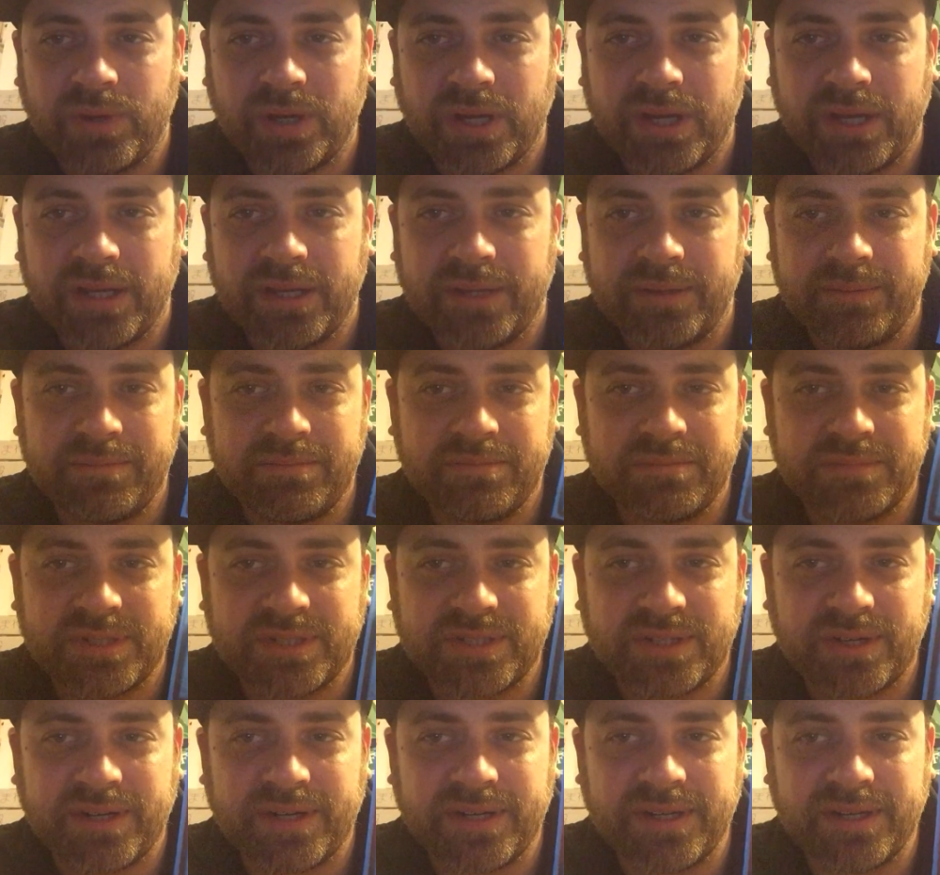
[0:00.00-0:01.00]
I'm
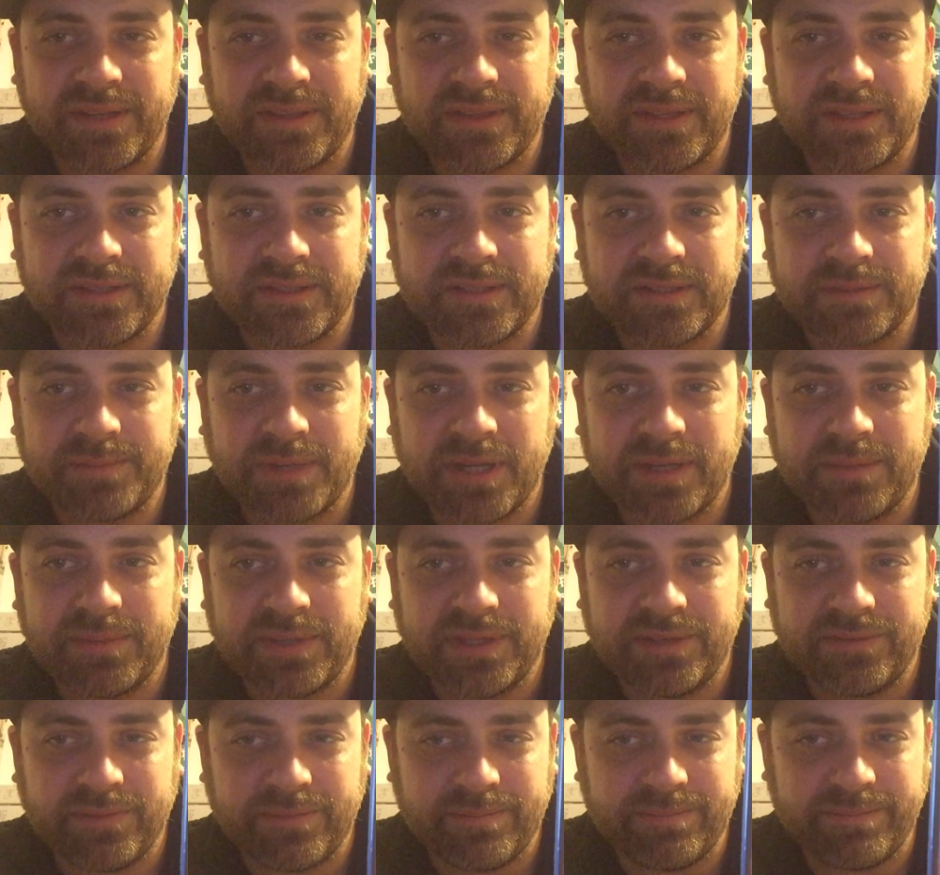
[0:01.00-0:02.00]
starting to think this might
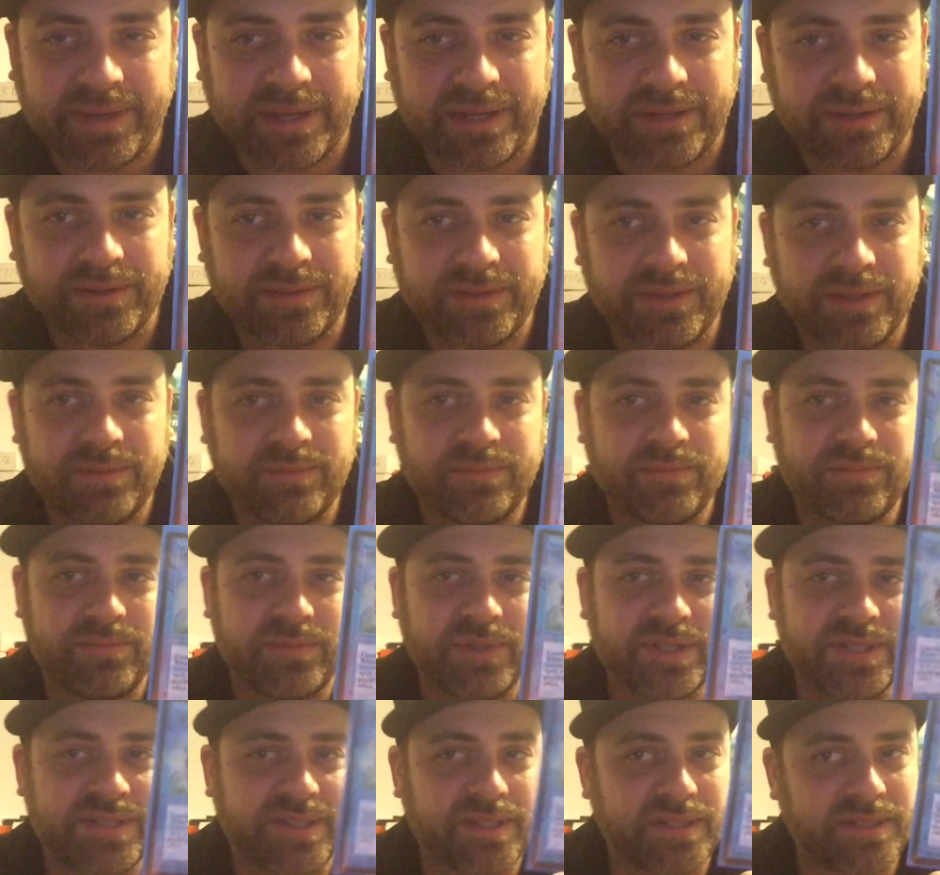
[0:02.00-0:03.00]
be even better than
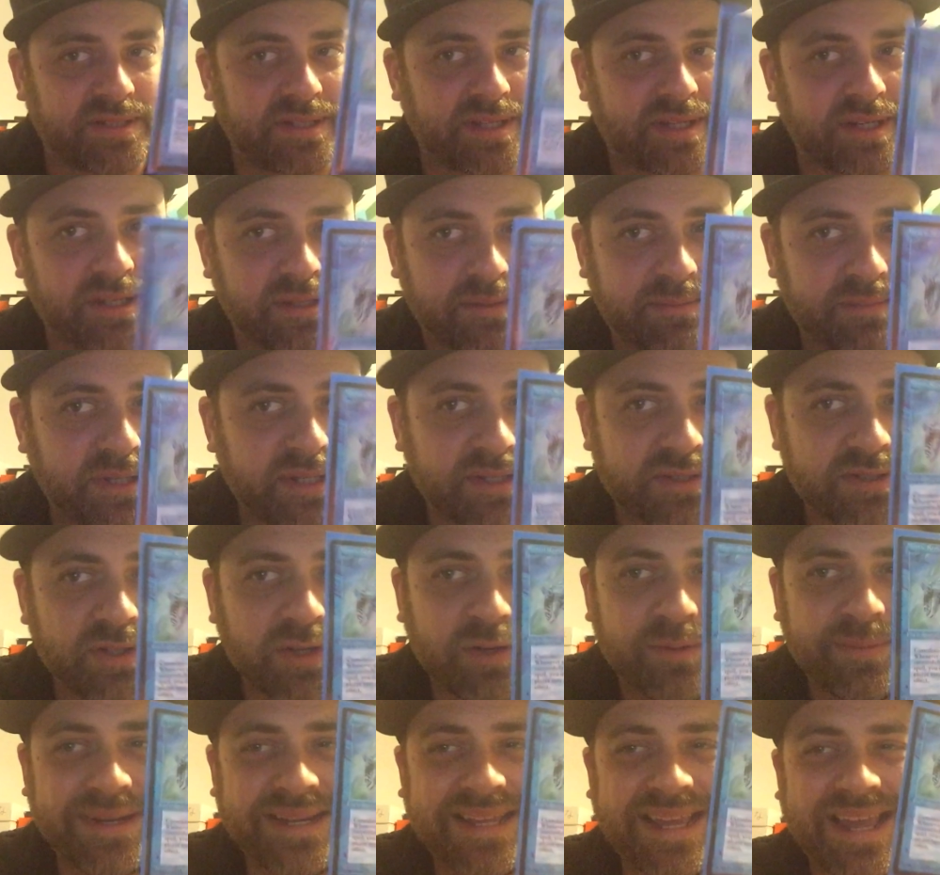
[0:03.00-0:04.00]
Rhystic Study, because
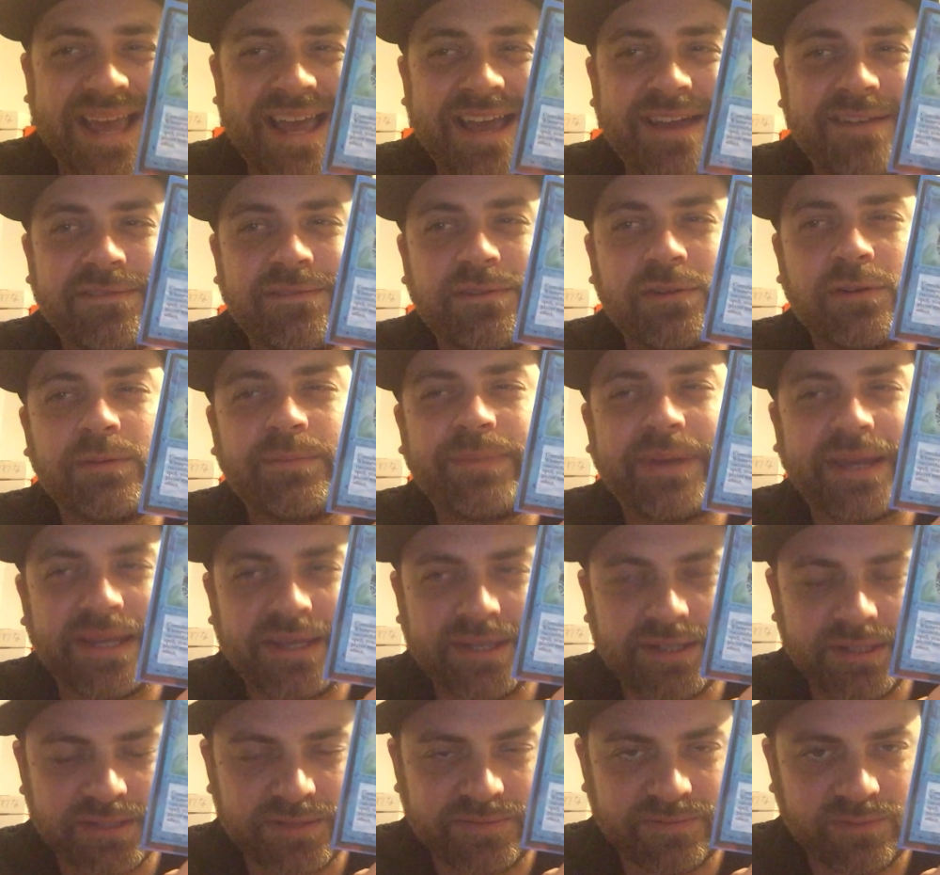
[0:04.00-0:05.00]
nobody ever
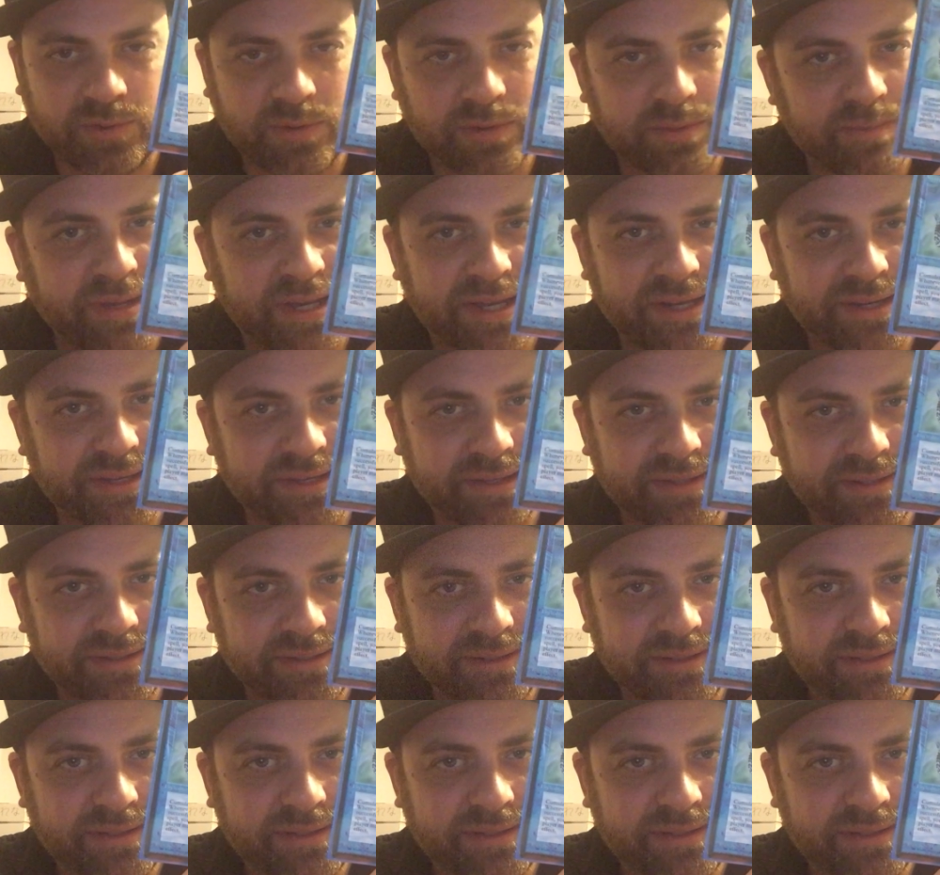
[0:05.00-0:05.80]
pays 4 mana.